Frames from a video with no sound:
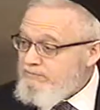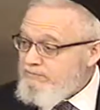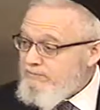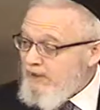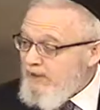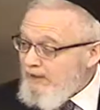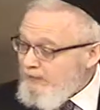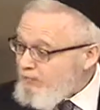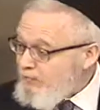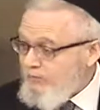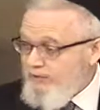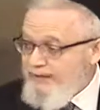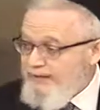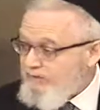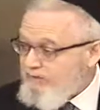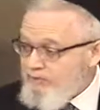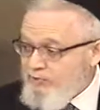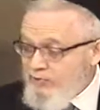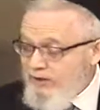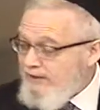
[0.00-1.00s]
onto, an,
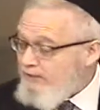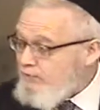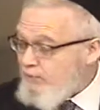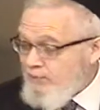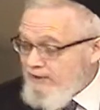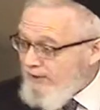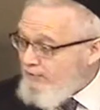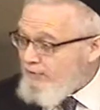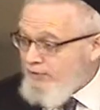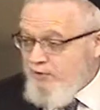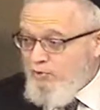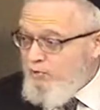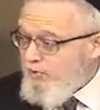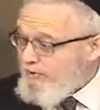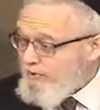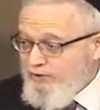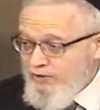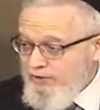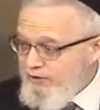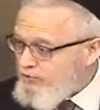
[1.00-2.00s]
onto another coin.
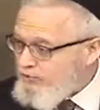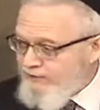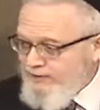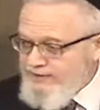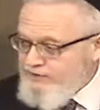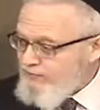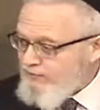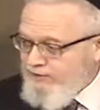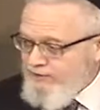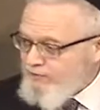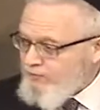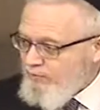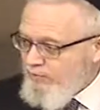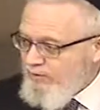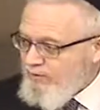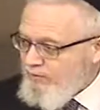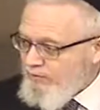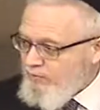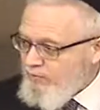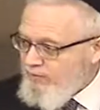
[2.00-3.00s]
You couldn't transfer onto
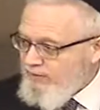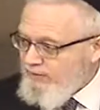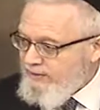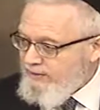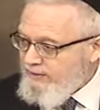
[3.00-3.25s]
another coin.